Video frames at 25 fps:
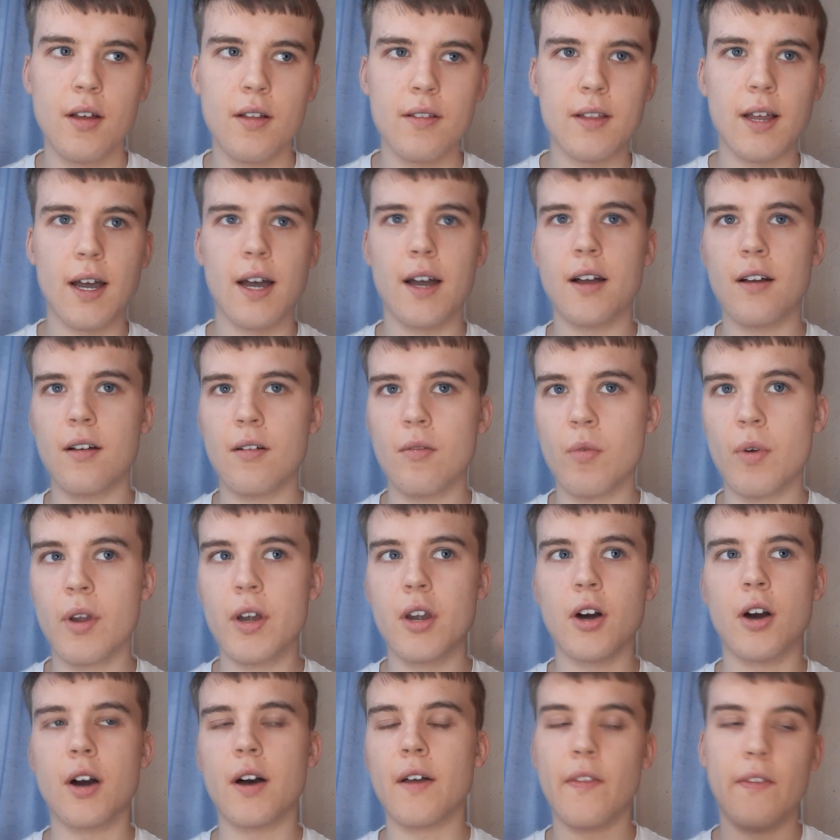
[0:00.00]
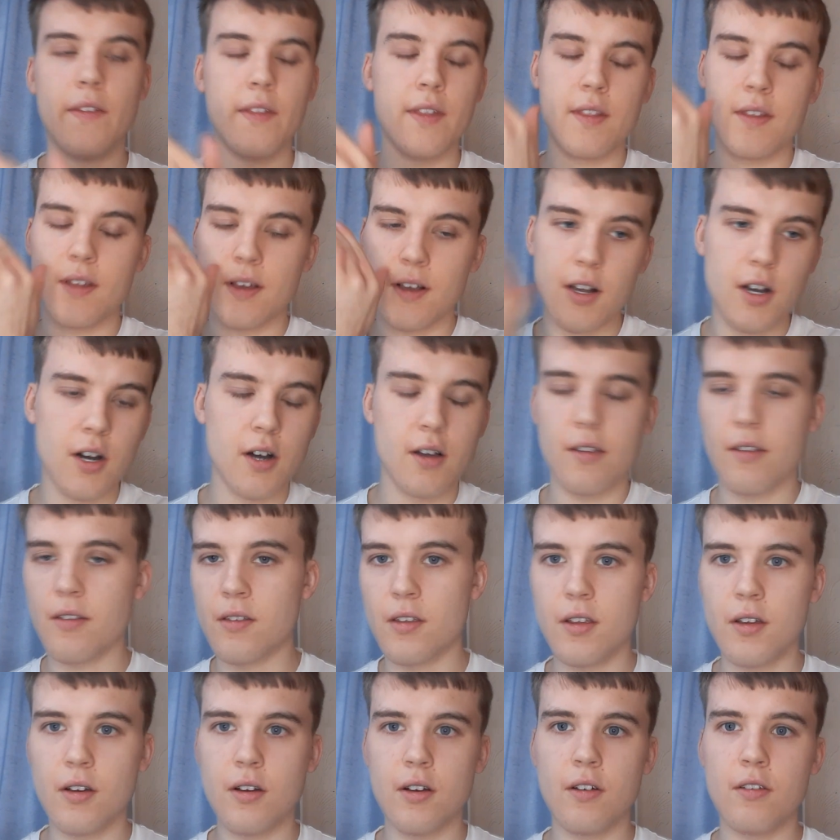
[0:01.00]
that we're not, and
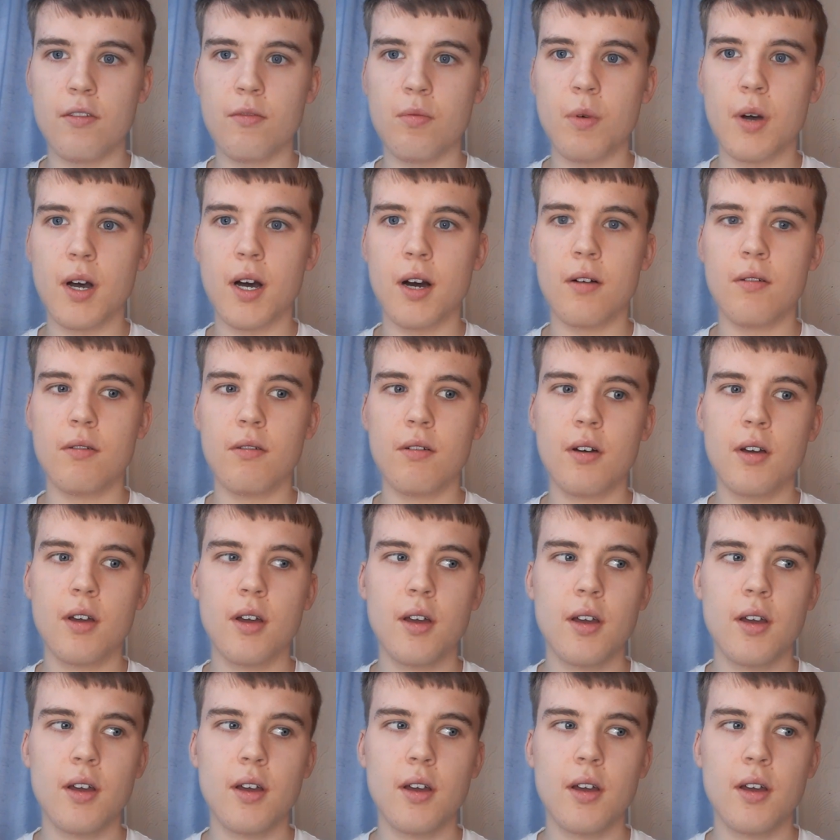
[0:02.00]
Carson Yeung as well.